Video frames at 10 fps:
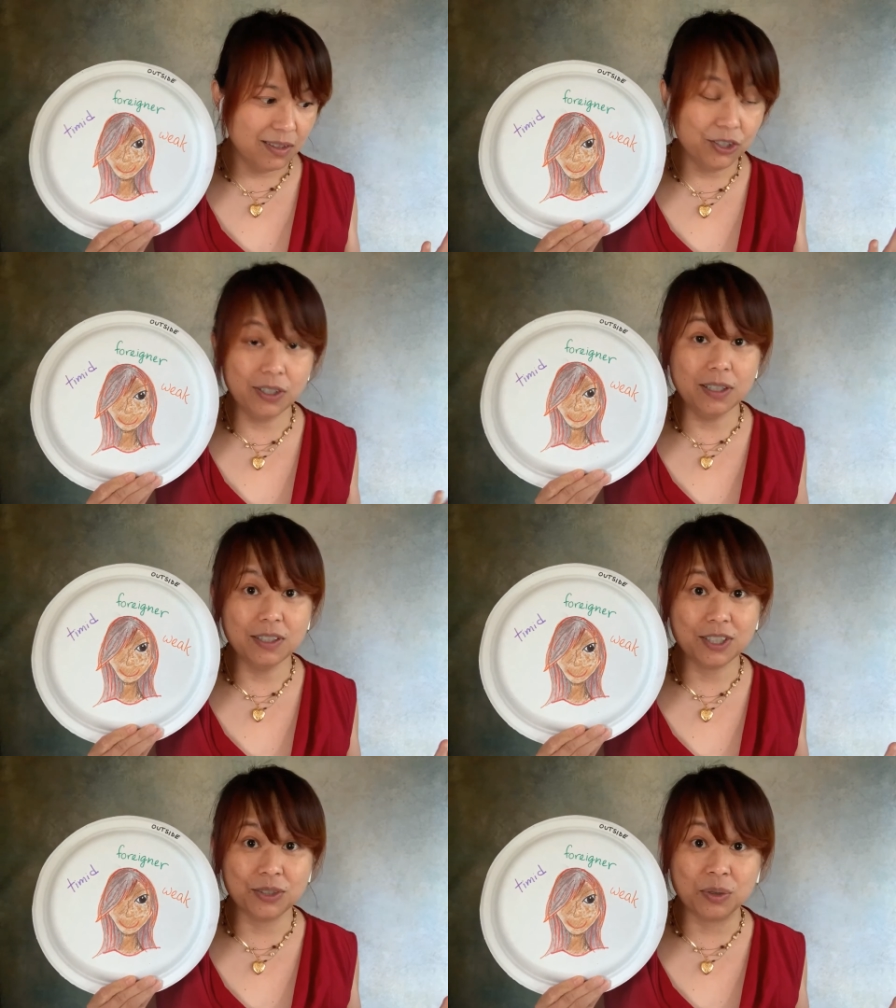Your
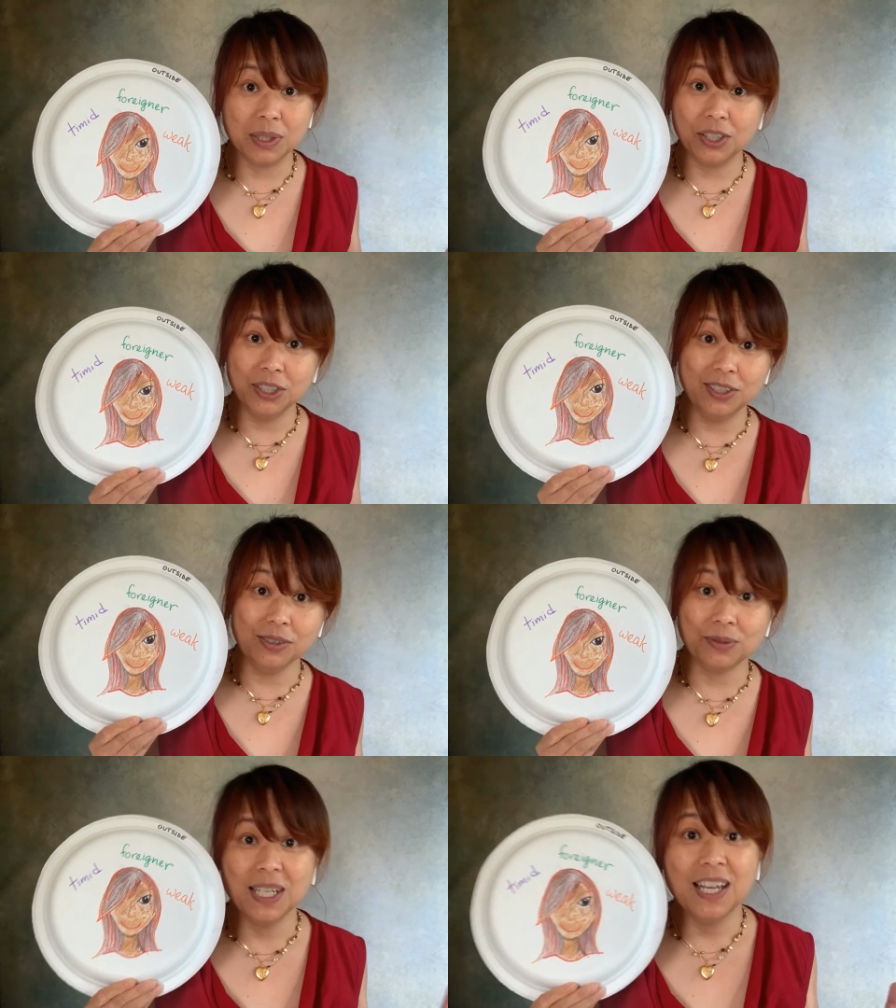English is really good
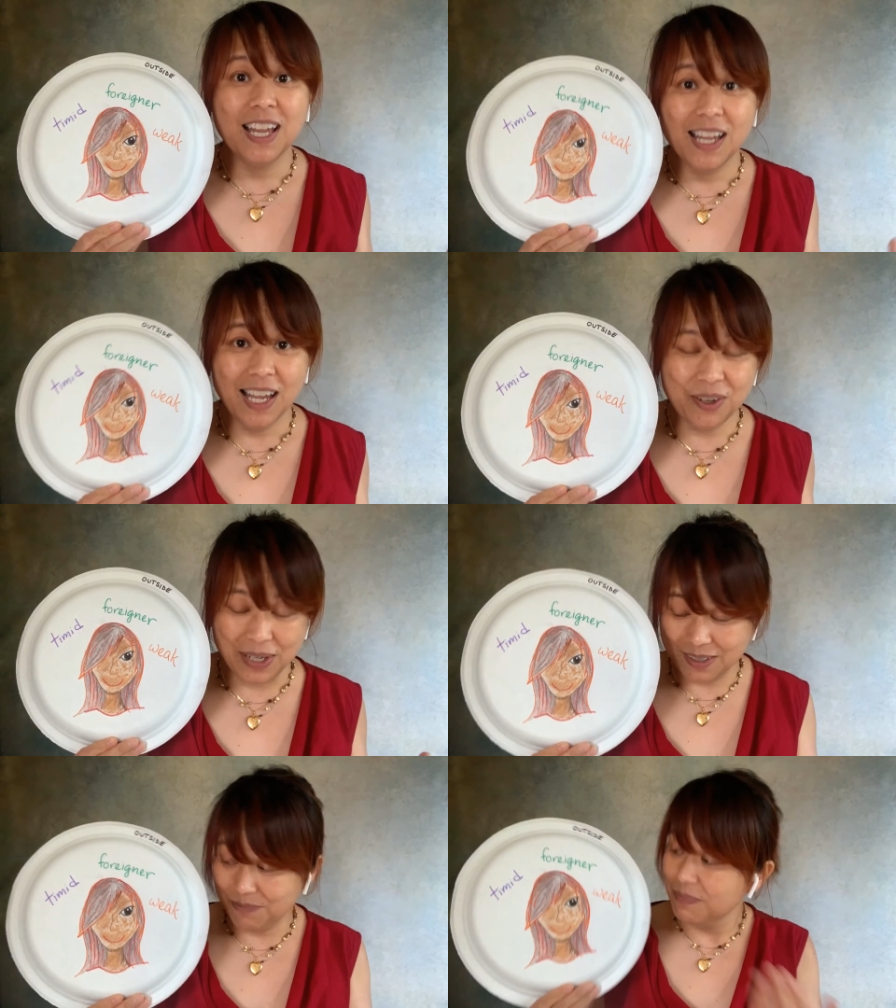too.
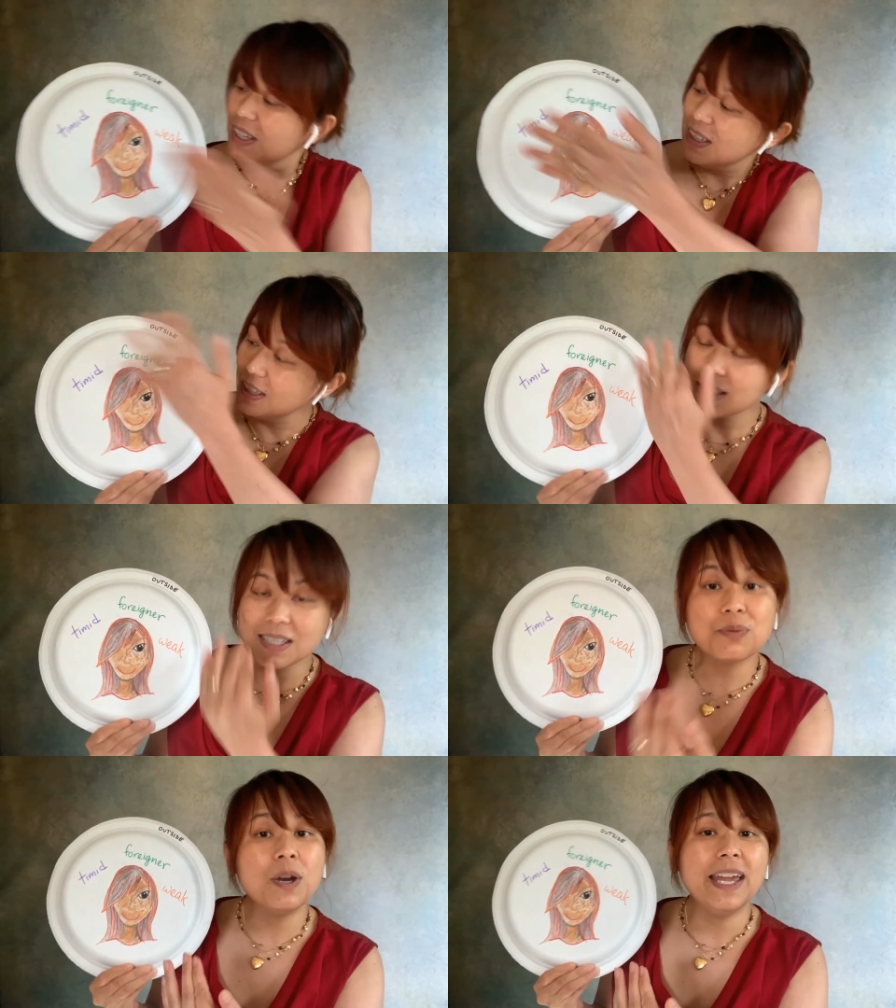Anyways, this
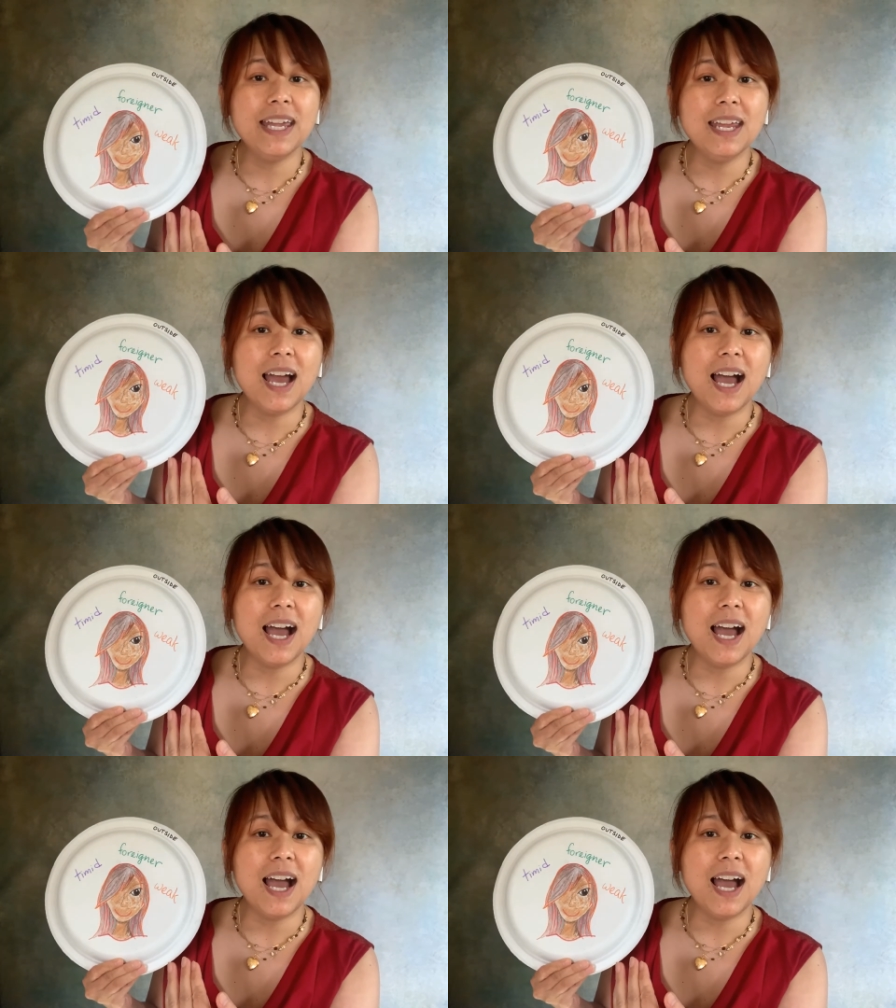is what